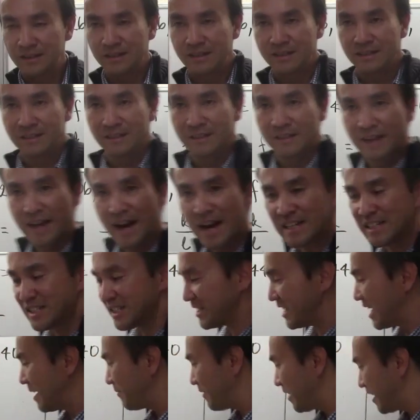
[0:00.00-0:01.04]
that
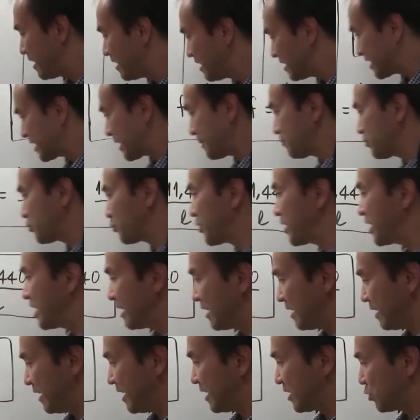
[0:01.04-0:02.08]
step in step 3
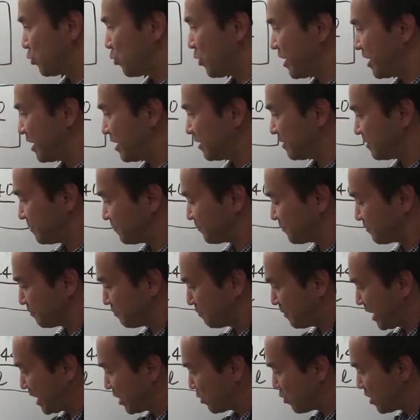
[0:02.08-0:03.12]
is where
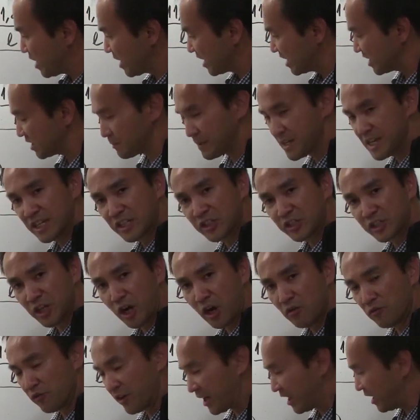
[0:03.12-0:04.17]
my work is being shown
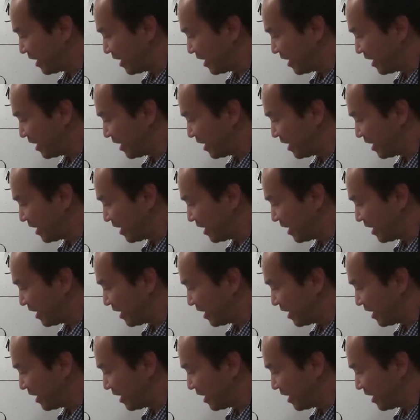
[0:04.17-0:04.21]
right here.